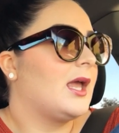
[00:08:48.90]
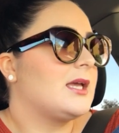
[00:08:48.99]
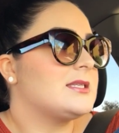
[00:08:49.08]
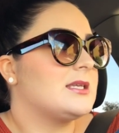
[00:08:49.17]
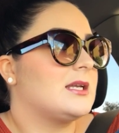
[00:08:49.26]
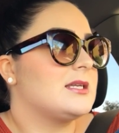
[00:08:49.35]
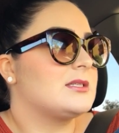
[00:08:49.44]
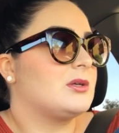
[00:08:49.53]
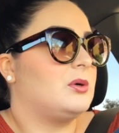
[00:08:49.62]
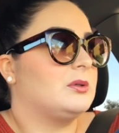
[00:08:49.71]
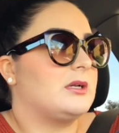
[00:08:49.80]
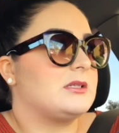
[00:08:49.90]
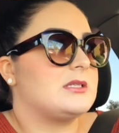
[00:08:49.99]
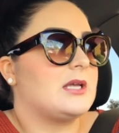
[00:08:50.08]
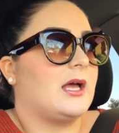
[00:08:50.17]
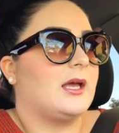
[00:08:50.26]
because it is cold
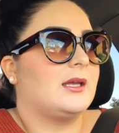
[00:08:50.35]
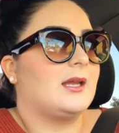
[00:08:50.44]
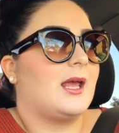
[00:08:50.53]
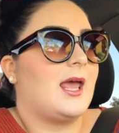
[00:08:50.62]
outside